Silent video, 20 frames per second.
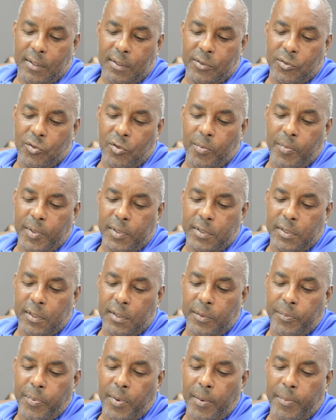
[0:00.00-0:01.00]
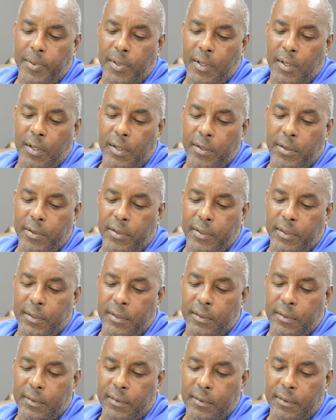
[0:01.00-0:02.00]
so much in the public glare
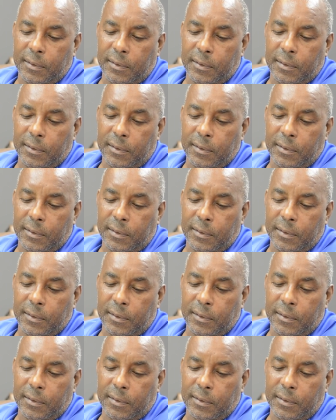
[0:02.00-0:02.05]
and